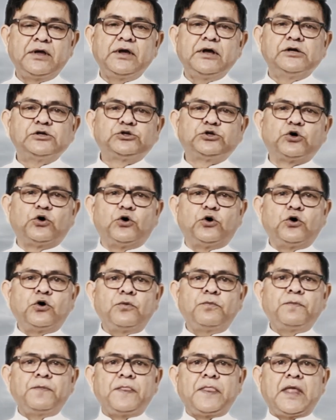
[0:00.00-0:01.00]
So
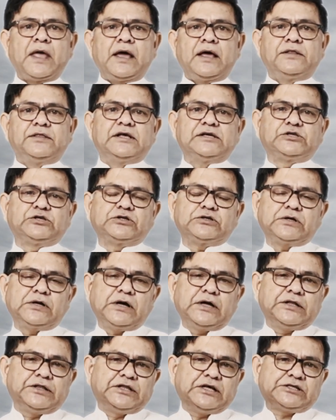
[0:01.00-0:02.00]
this
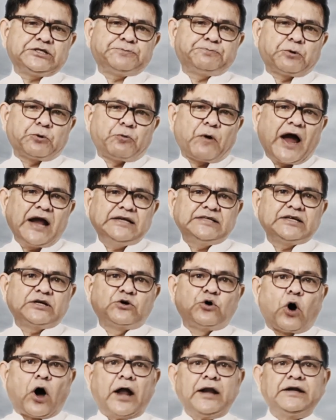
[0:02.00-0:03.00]
provides a
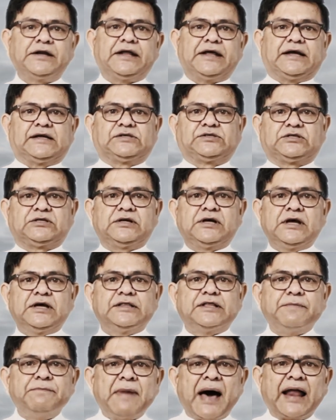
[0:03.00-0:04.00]
context.
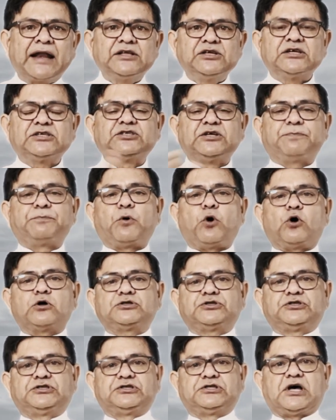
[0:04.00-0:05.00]
The manager
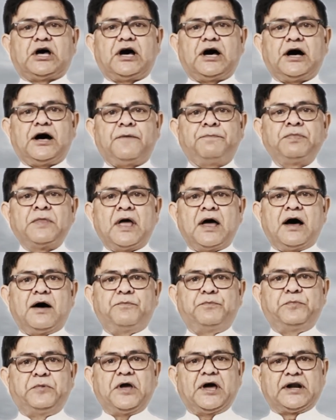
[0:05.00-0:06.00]
supports a
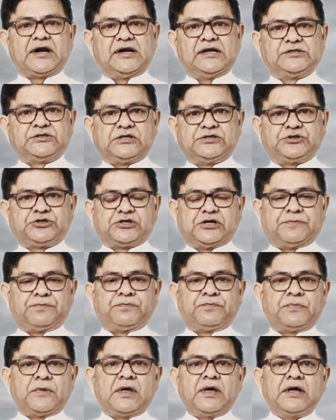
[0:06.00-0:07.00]
peer relationship.
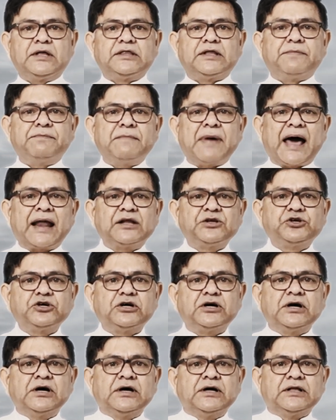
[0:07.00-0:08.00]
The
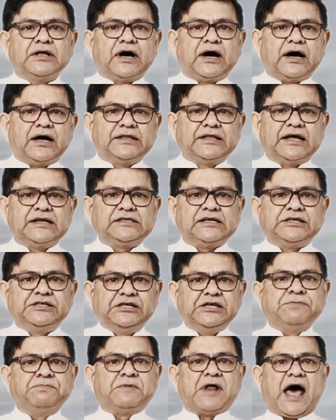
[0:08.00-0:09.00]
manager, there is a
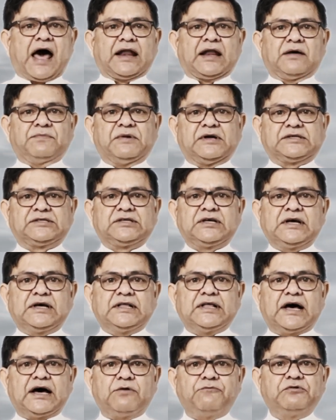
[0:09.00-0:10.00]
team dynamics
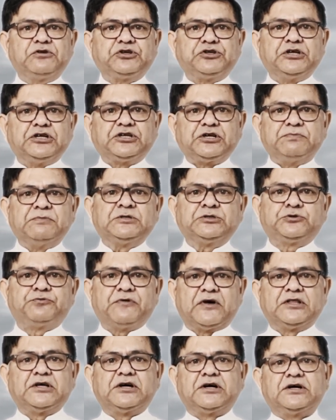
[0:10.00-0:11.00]
which determines
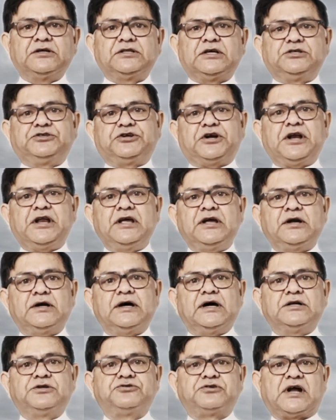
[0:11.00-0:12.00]
whether the training
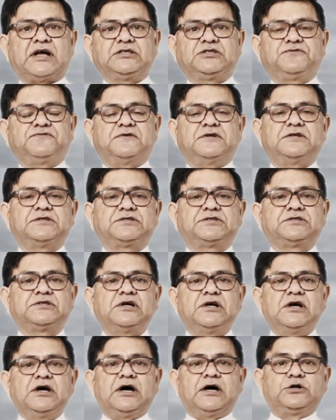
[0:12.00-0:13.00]
transfers
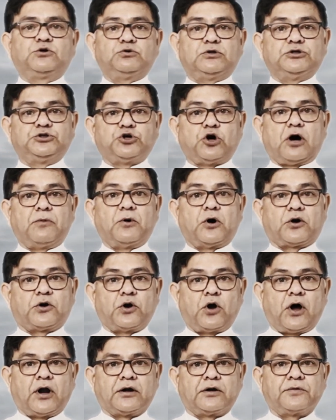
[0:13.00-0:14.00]
to the job or
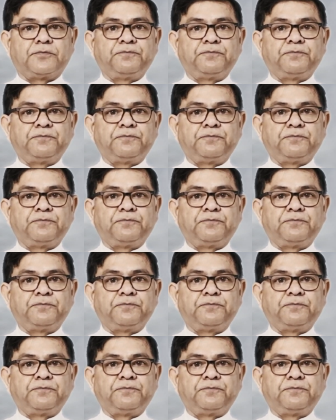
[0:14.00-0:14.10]
not.